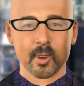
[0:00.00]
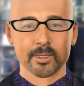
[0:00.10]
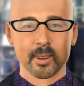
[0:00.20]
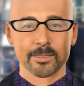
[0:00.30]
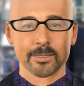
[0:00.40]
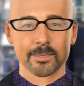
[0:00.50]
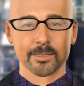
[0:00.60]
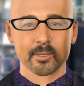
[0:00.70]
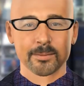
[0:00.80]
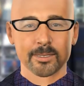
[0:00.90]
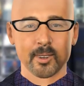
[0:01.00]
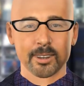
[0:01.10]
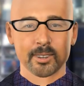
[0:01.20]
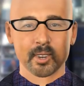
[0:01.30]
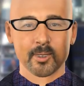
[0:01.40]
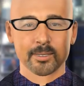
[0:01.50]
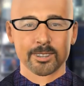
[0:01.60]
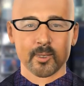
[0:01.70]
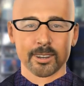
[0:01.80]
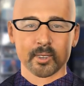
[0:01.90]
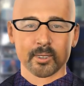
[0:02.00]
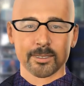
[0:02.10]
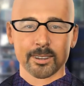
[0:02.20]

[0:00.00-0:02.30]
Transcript: One of the world cryptocurrency exchanges,